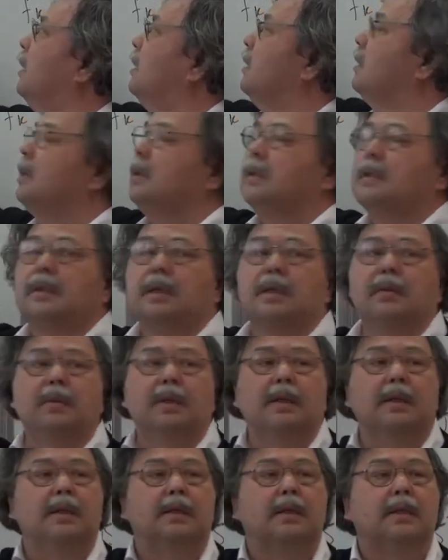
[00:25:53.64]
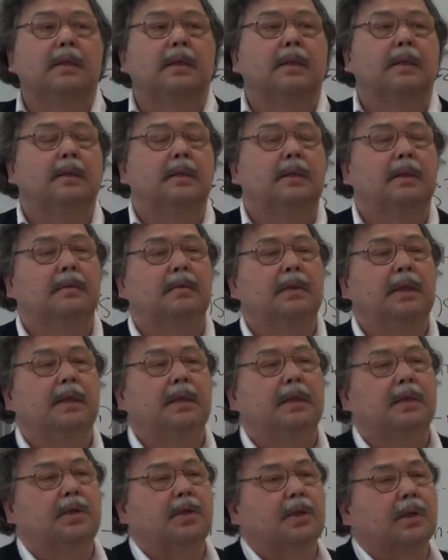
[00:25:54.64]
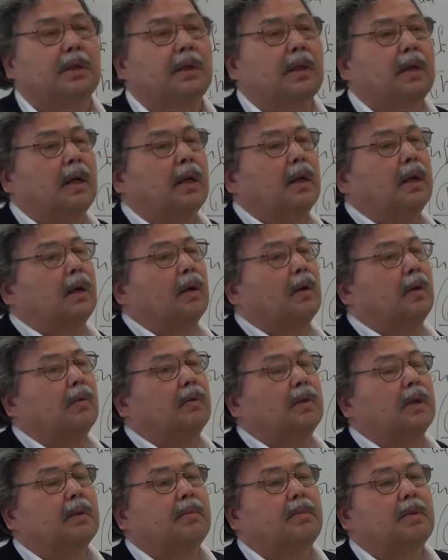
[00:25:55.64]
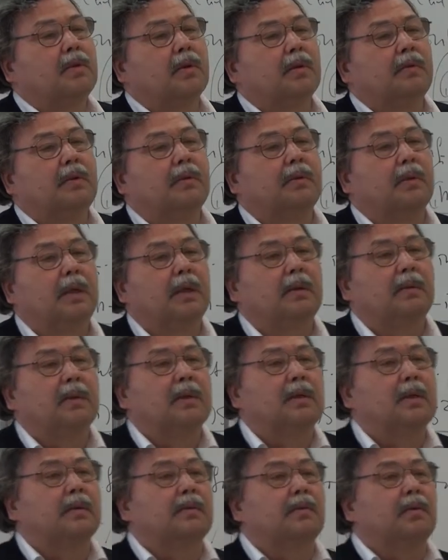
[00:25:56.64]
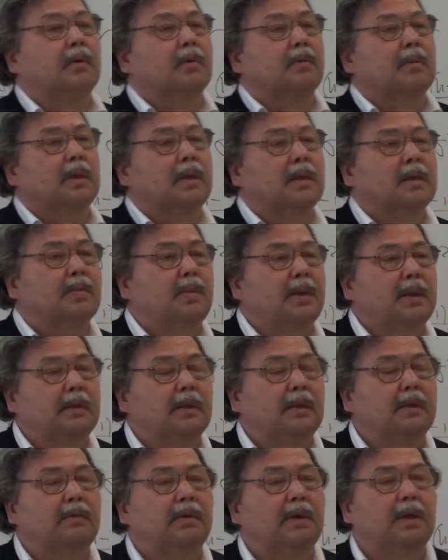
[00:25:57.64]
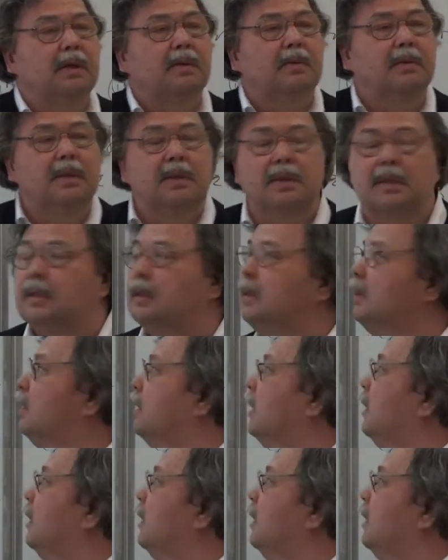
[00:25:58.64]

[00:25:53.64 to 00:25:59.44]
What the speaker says: the squared deviation of the observed frequency from the expected frequency.